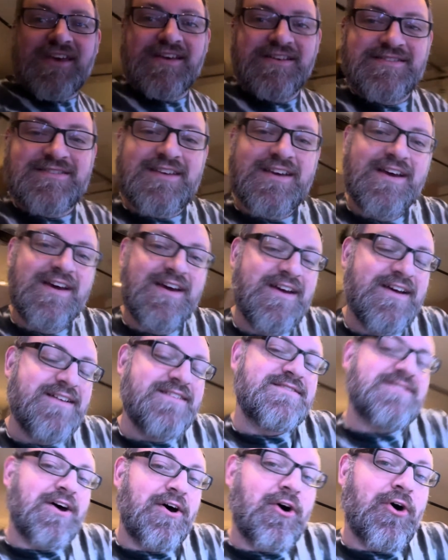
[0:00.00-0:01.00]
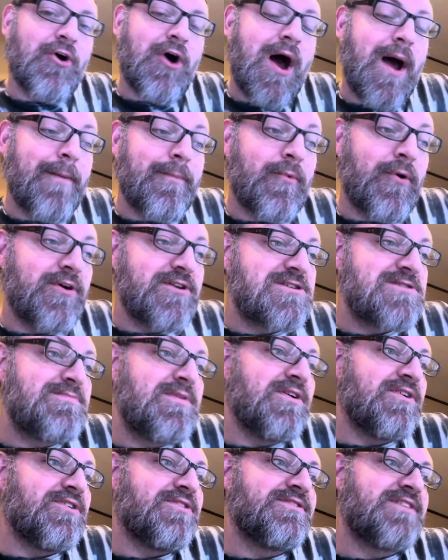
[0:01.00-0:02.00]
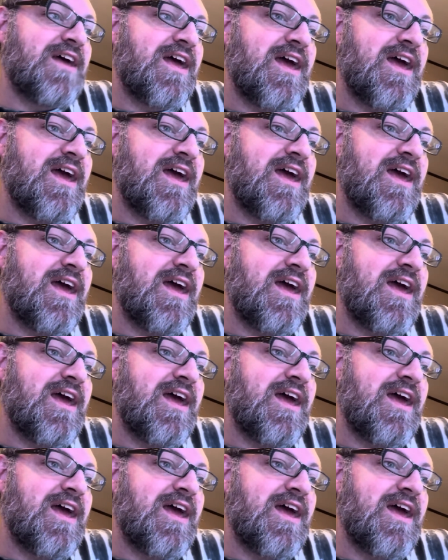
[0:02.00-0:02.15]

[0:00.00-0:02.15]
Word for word: is. So I'm going to build